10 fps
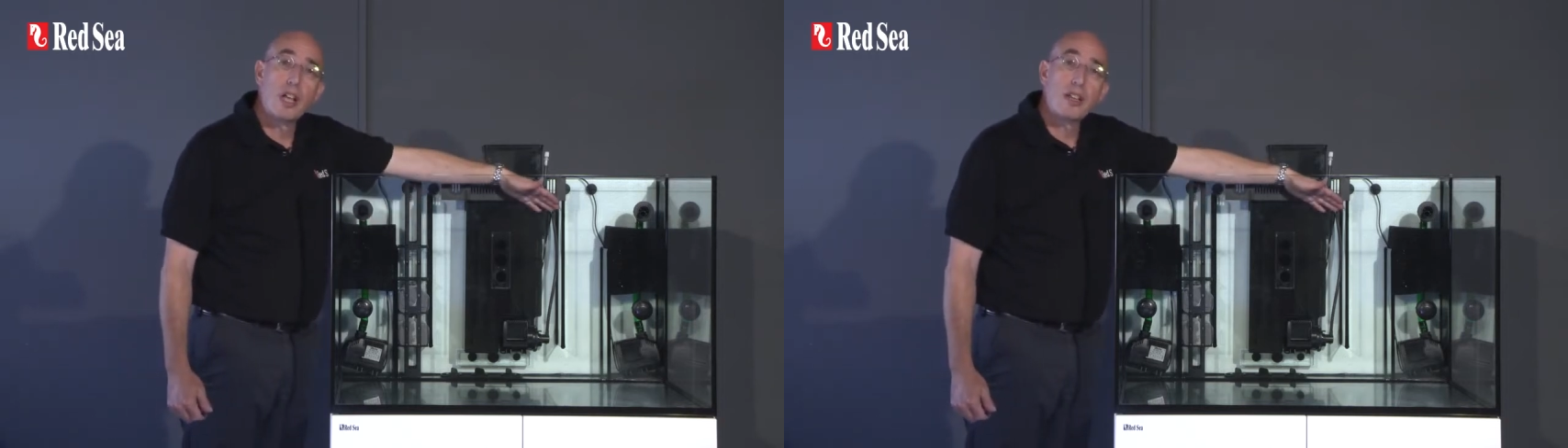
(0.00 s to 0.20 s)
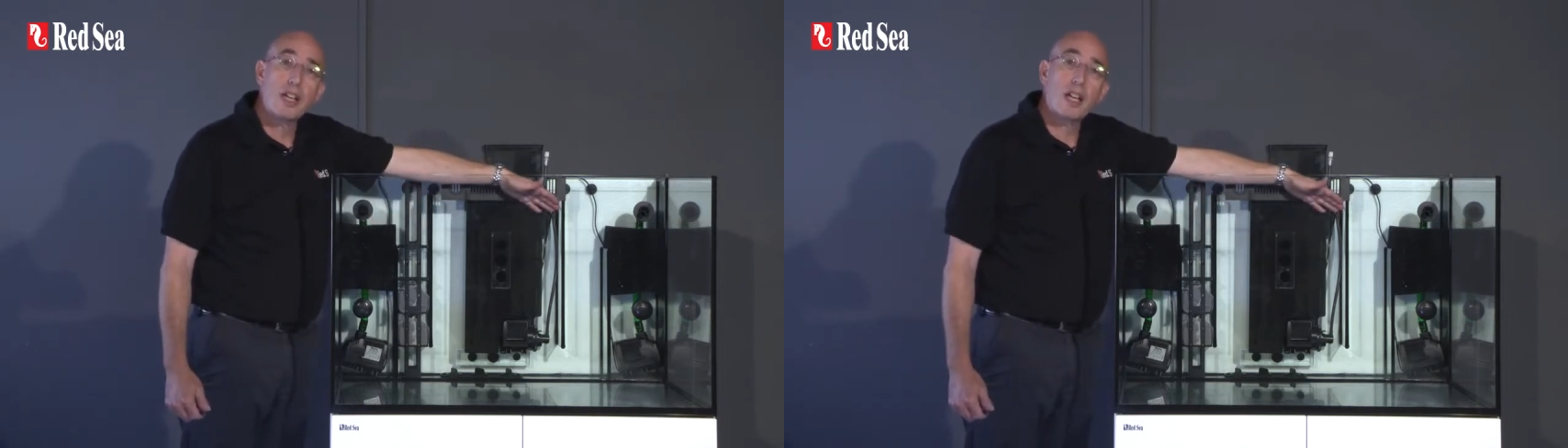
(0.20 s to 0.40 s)

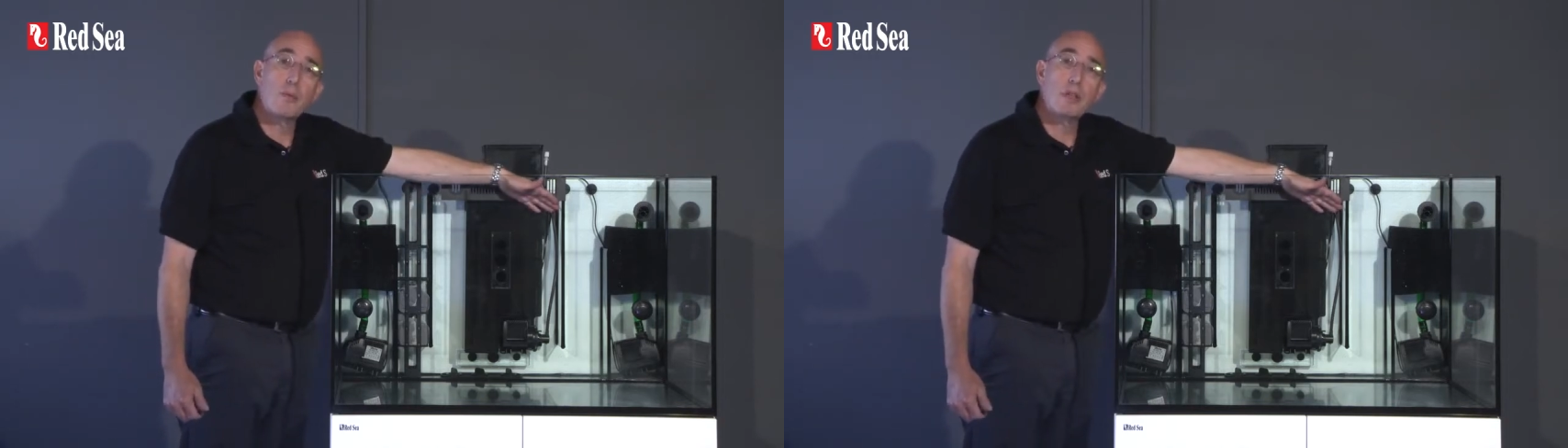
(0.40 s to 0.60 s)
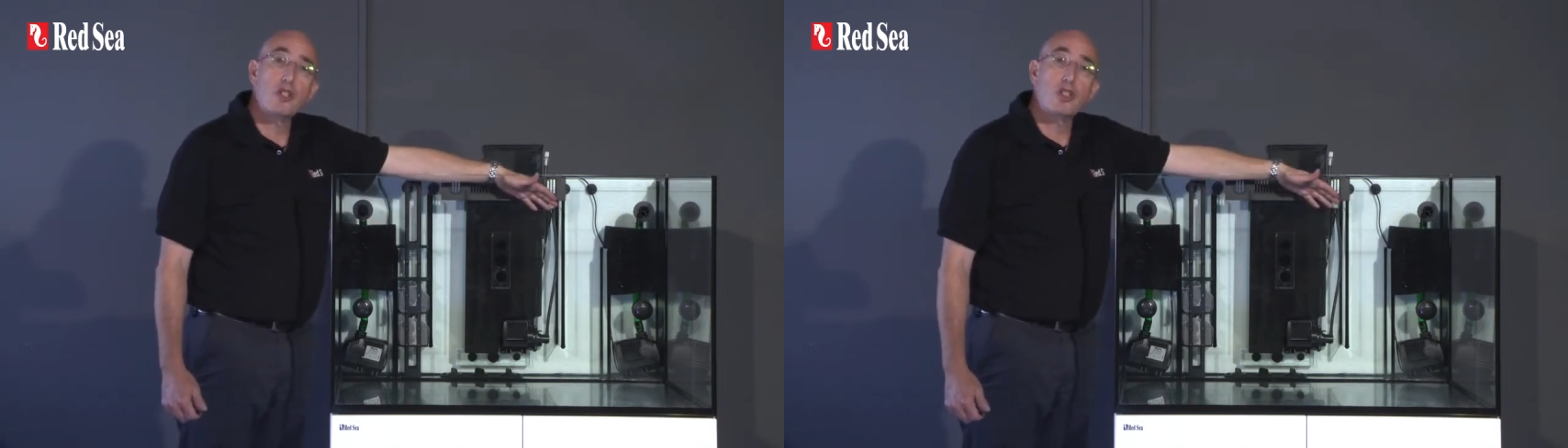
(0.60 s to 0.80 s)
that
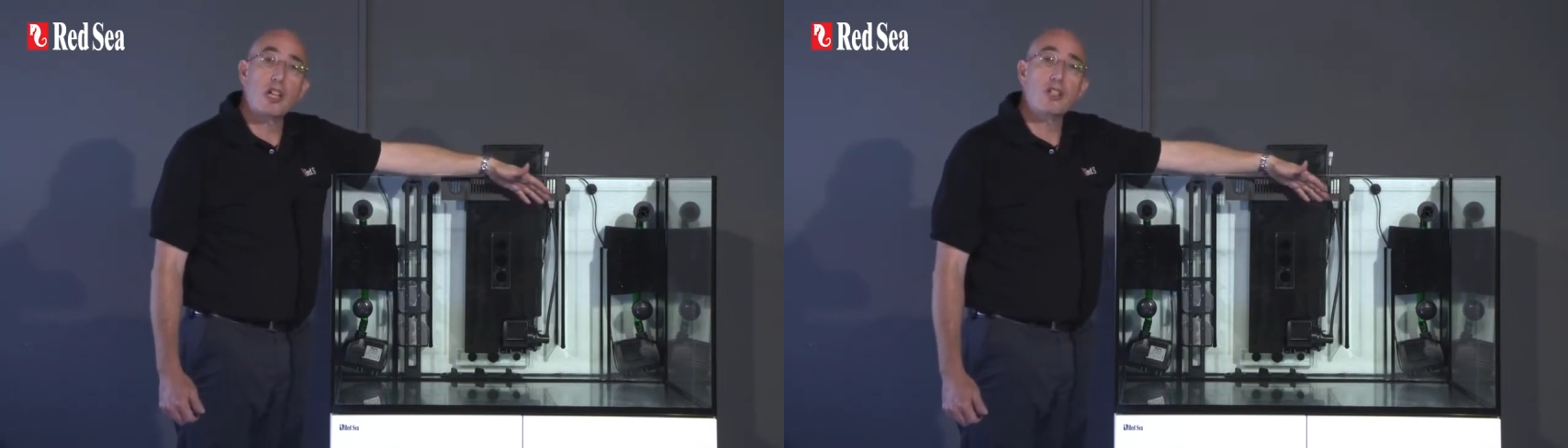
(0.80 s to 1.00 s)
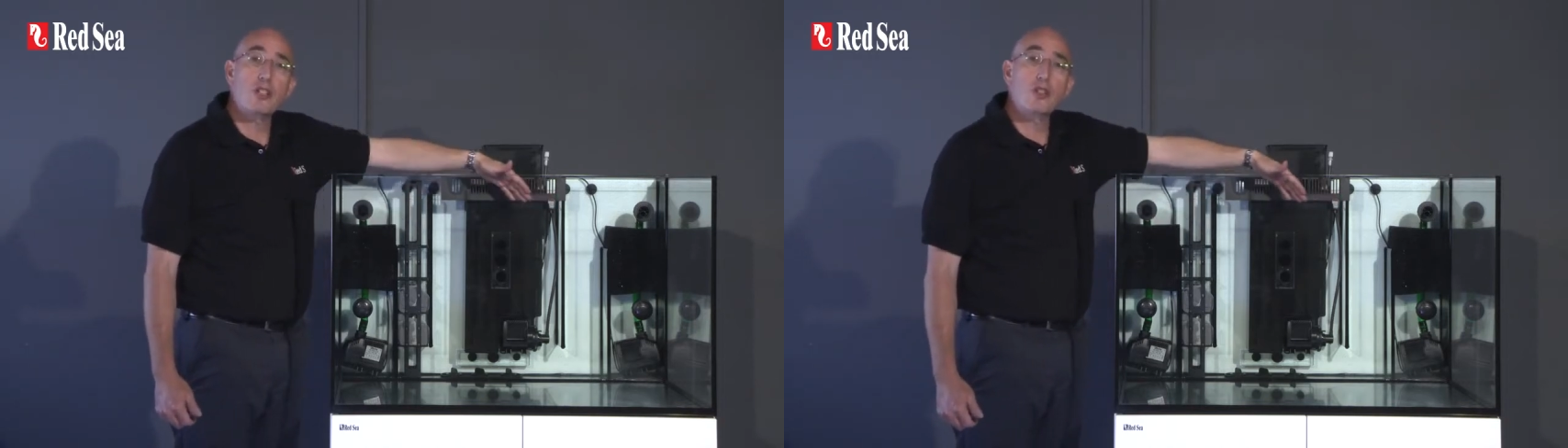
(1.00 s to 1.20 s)
can be
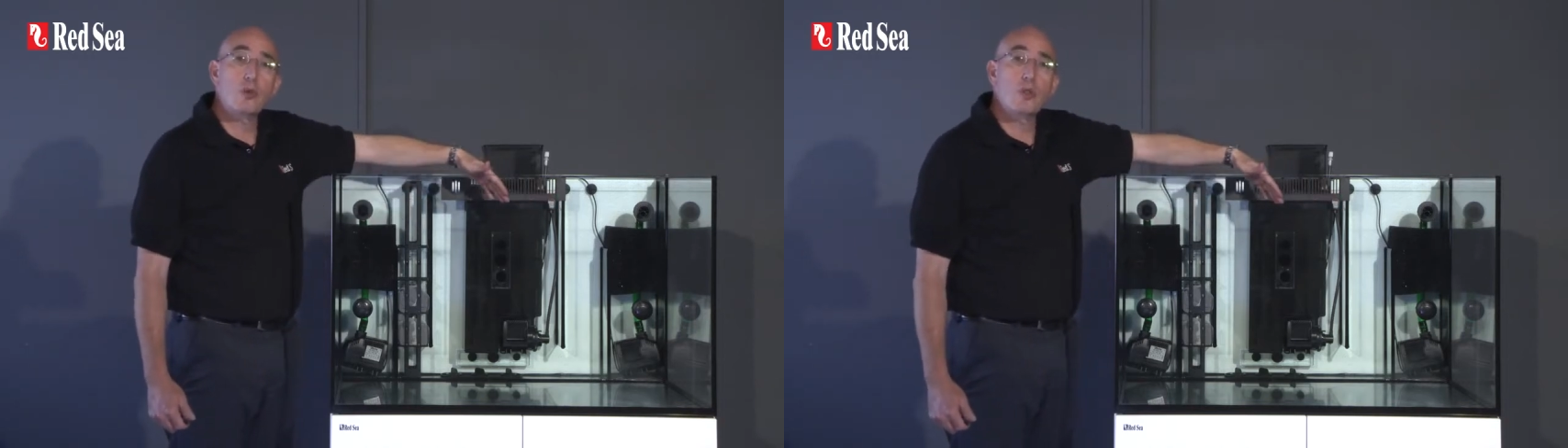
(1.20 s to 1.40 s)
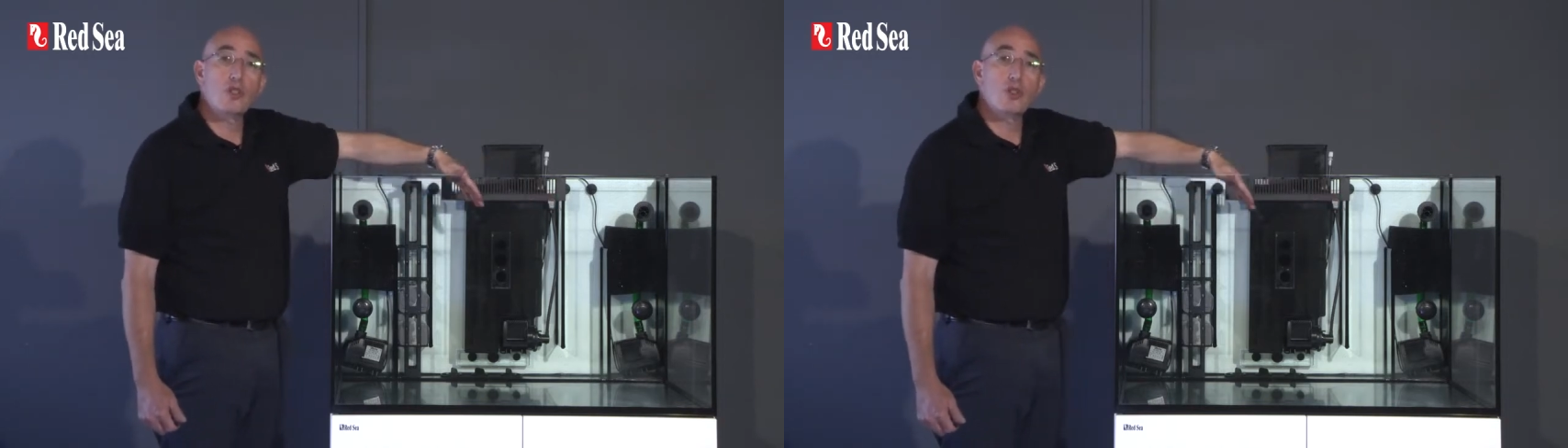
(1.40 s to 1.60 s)
adjusted
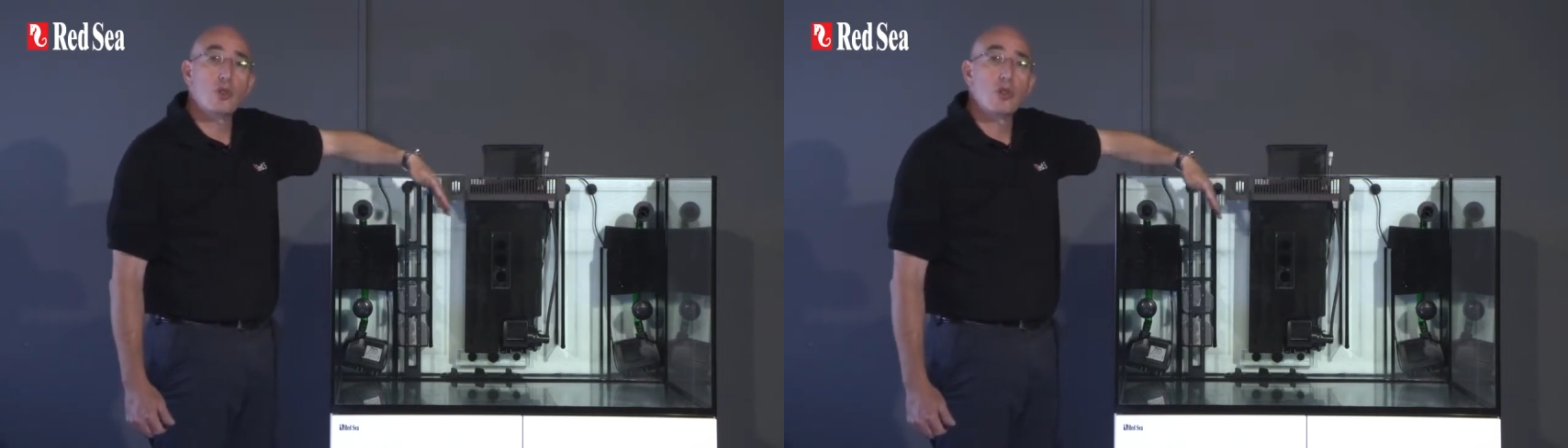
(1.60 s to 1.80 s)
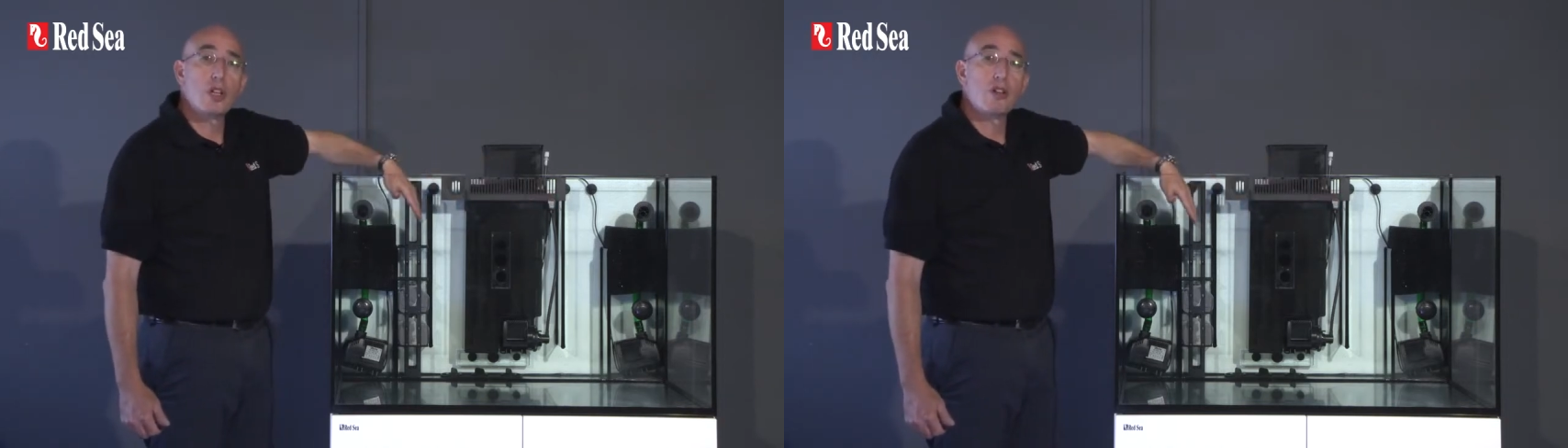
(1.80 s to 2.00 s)
to
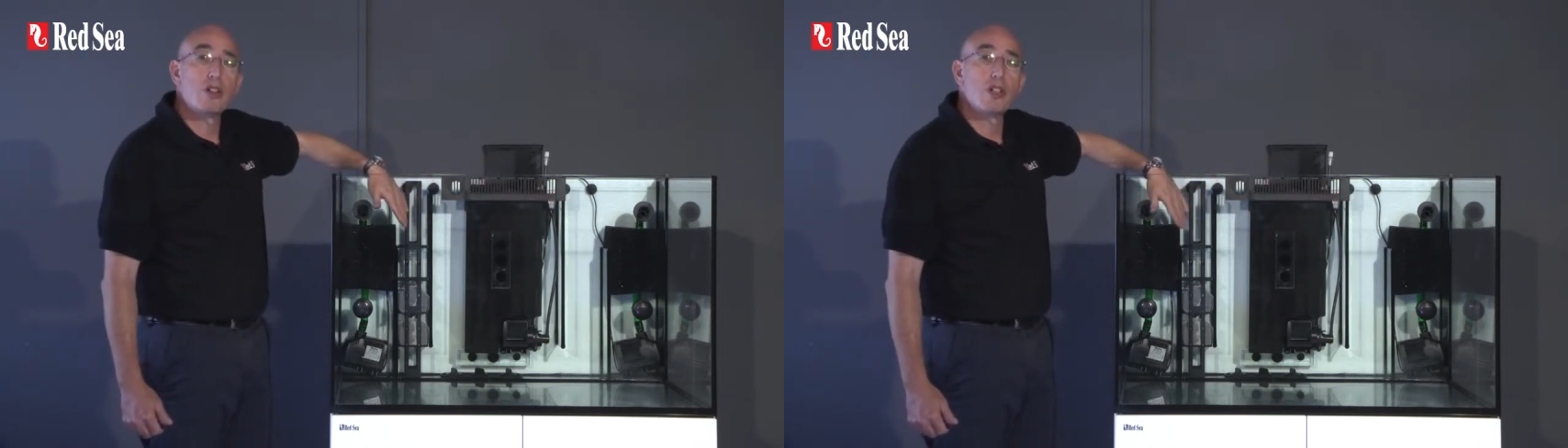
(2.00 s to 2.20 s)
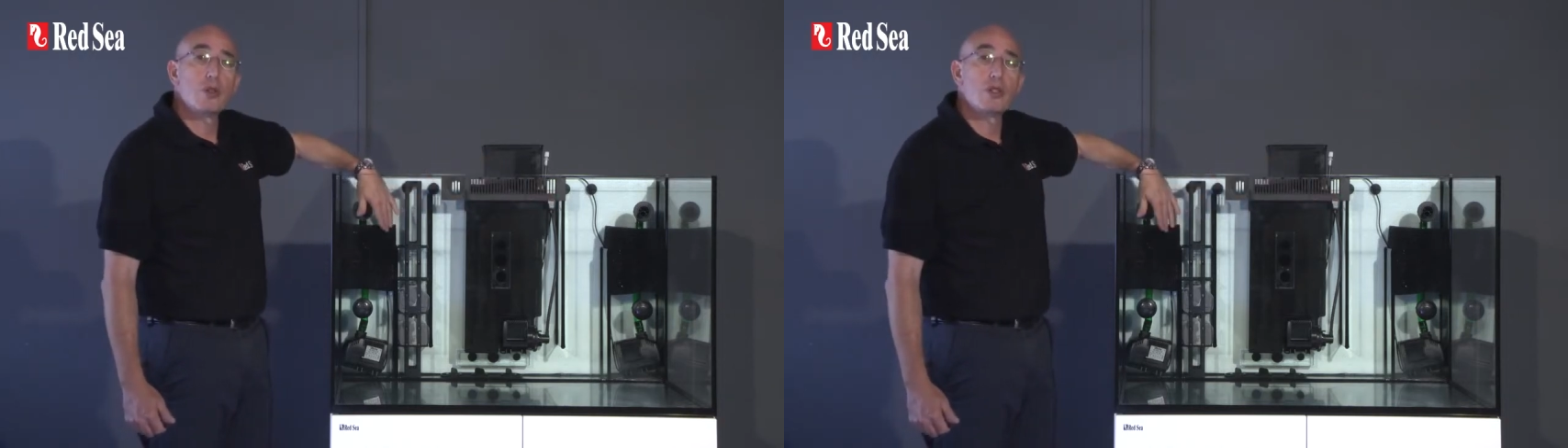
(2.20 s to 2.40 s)
ensure there are no